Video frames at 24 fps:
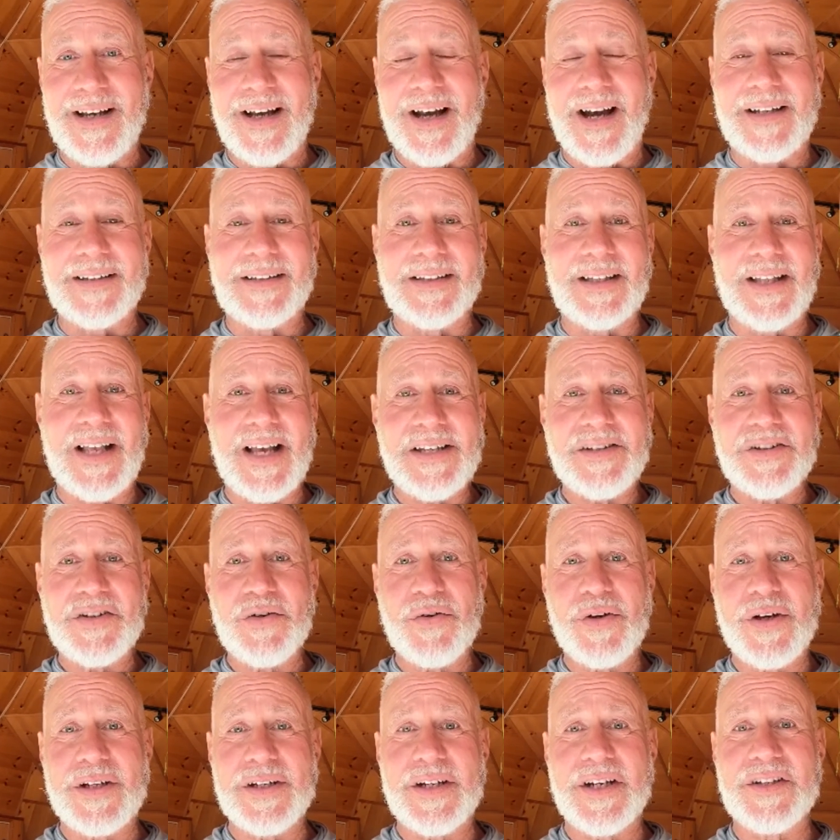Unless
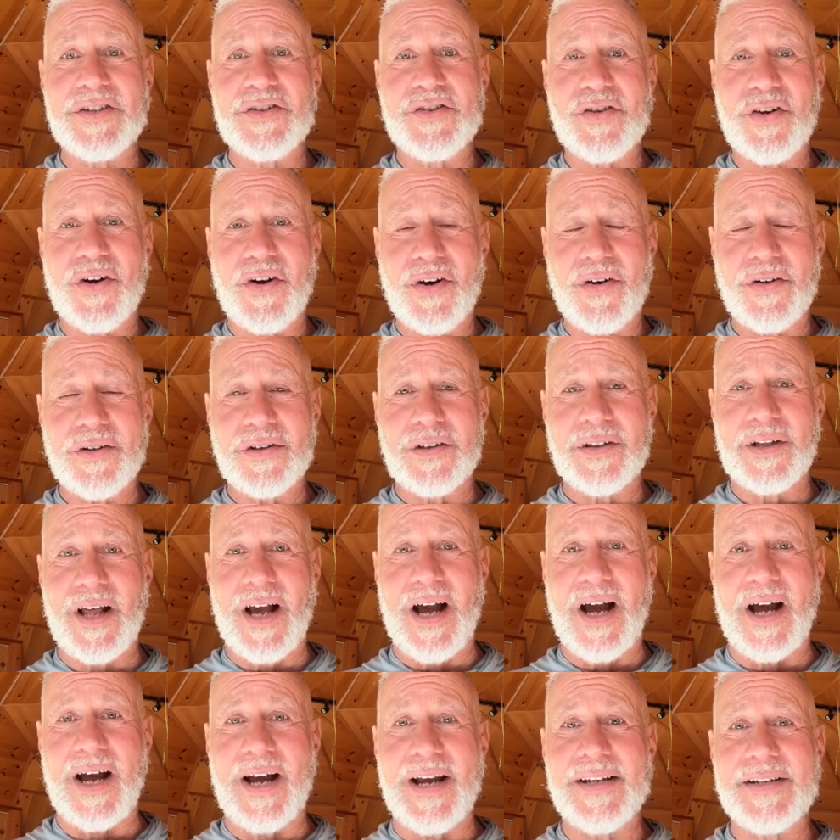you can
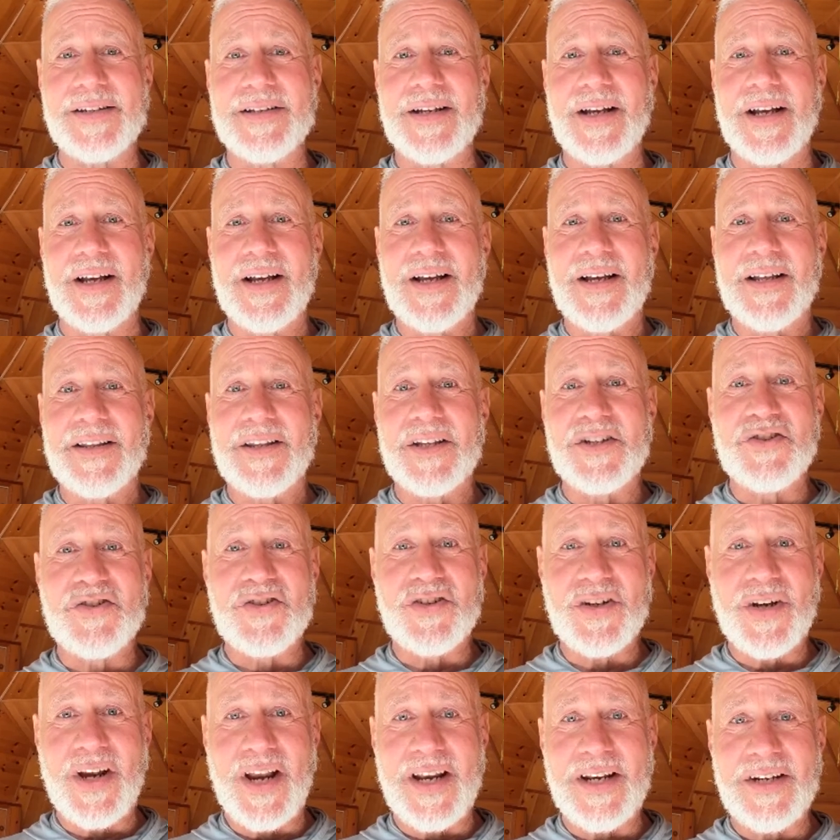internalize the
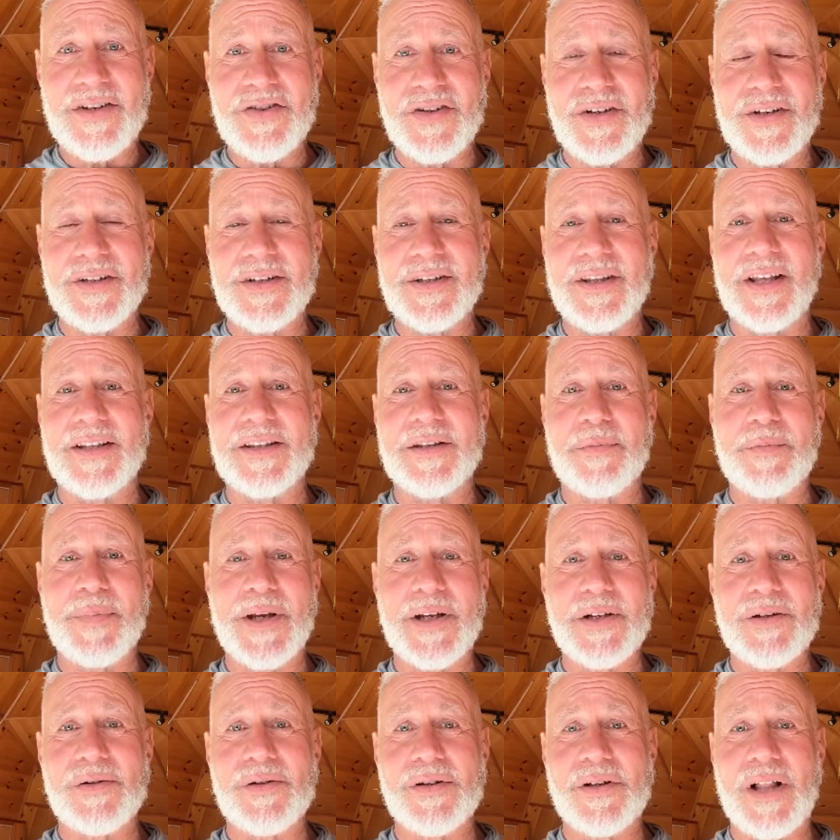changes that the
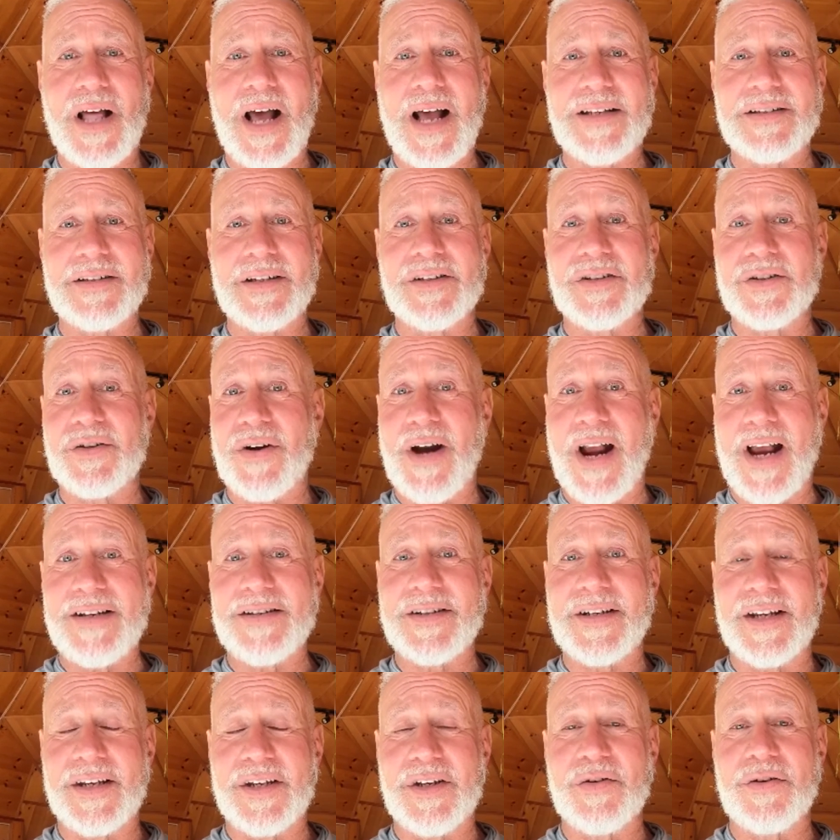pinhole glasses are
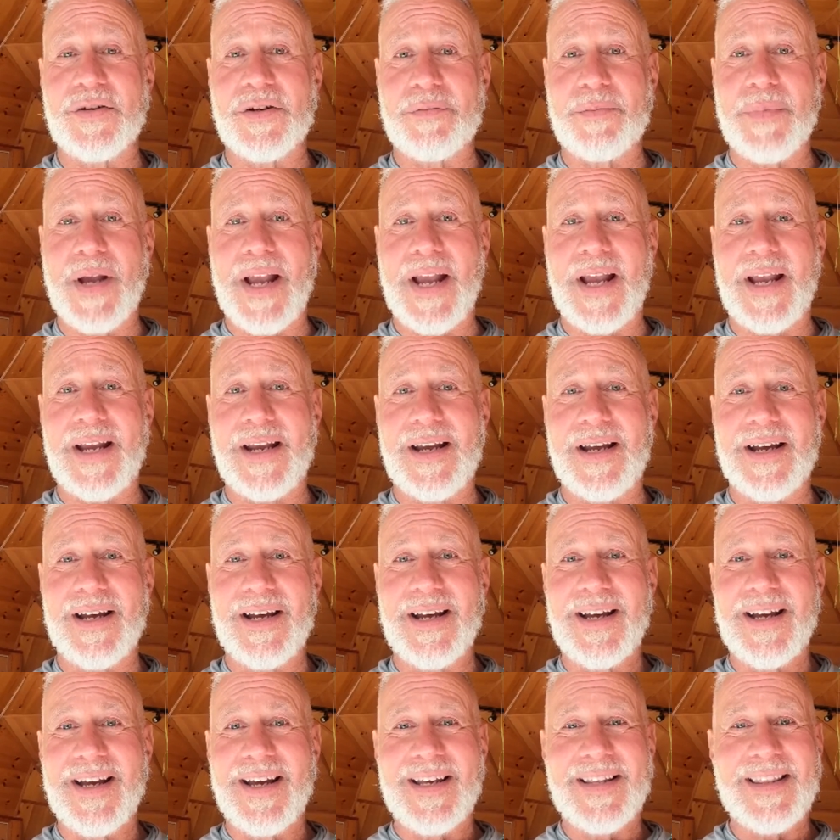asking you to make,
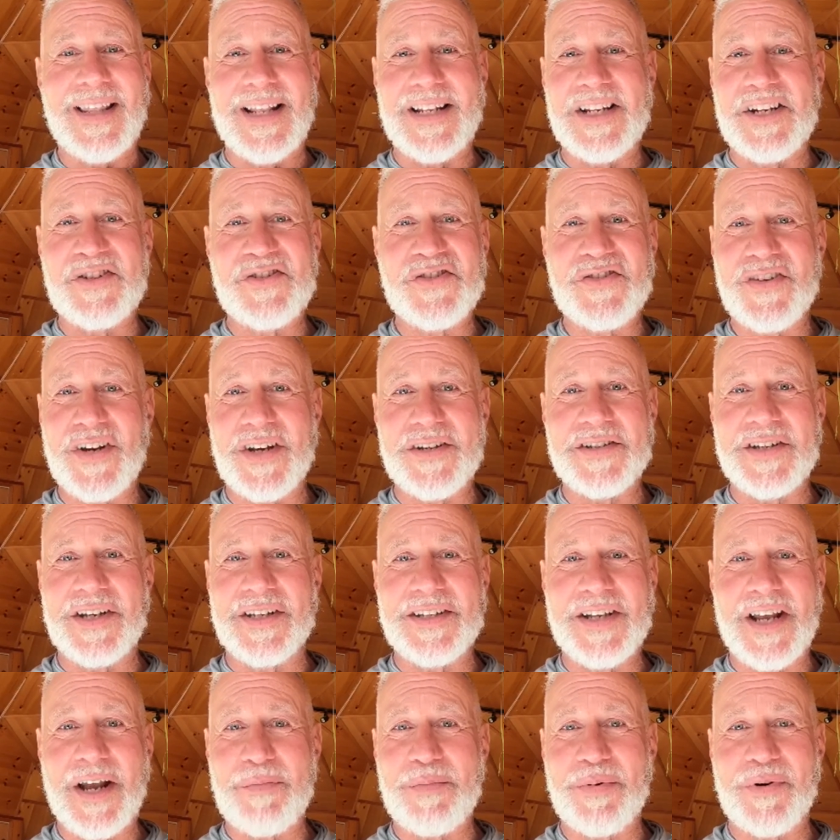then it's just a
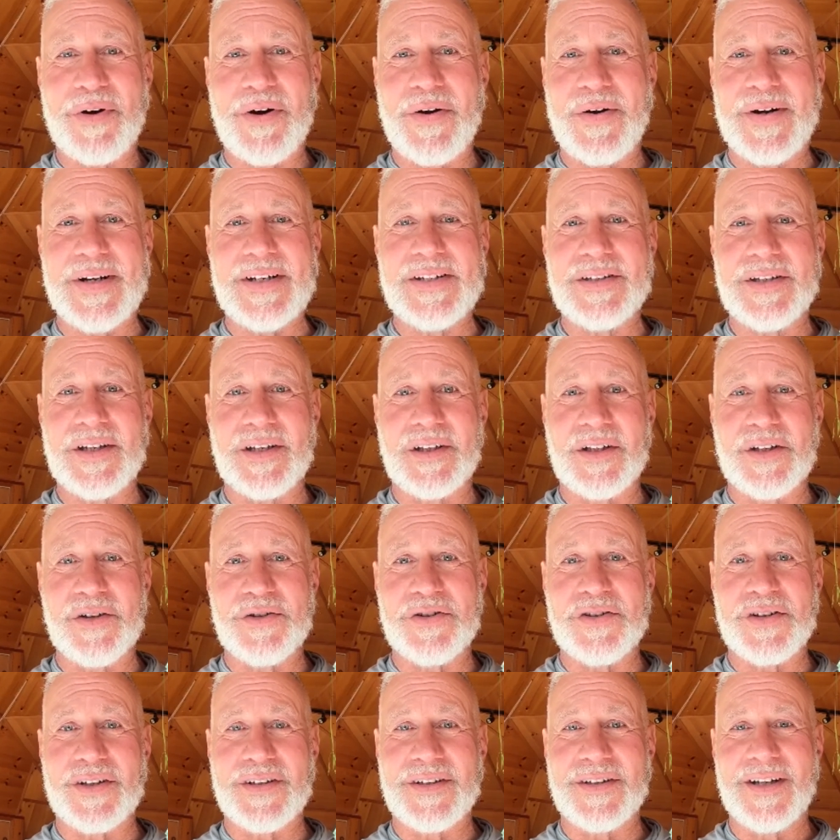temporary
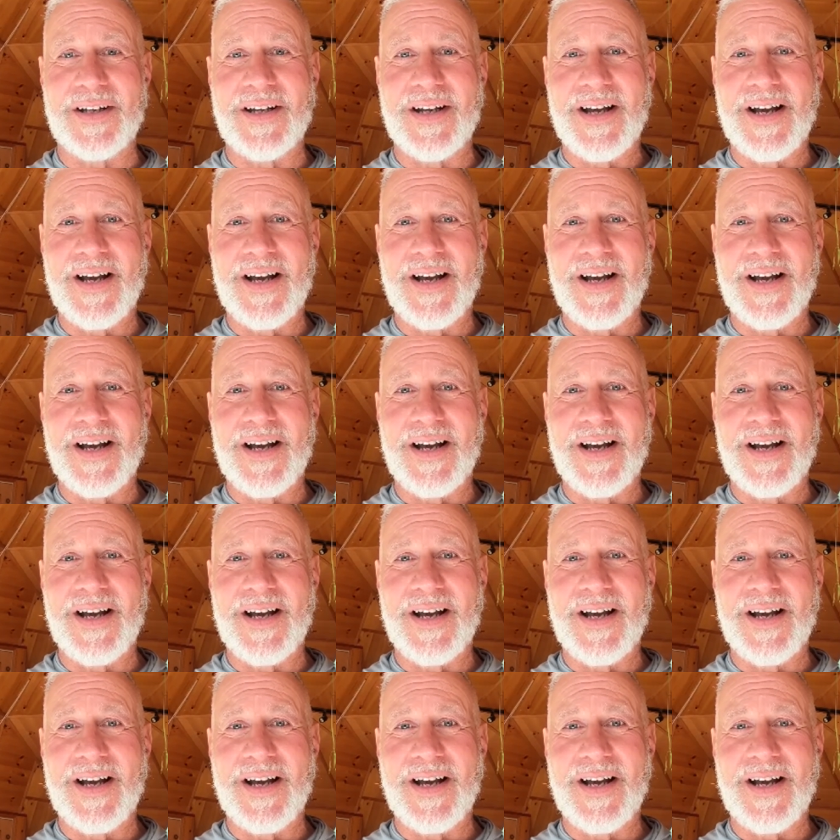solution,